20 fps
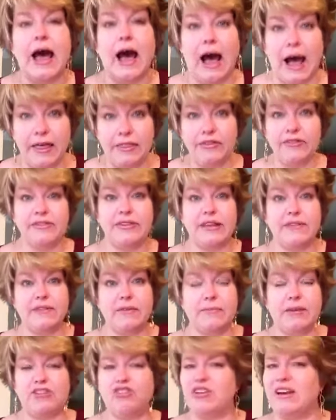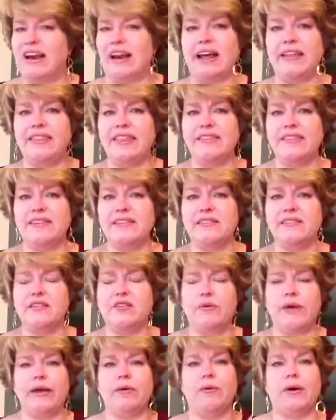Others even mentioned, and I think this is a
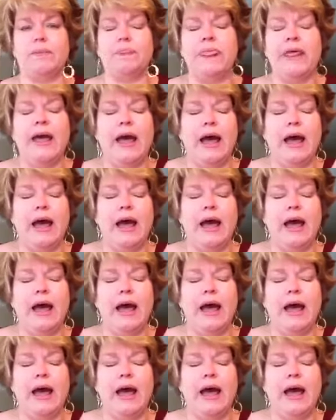great one,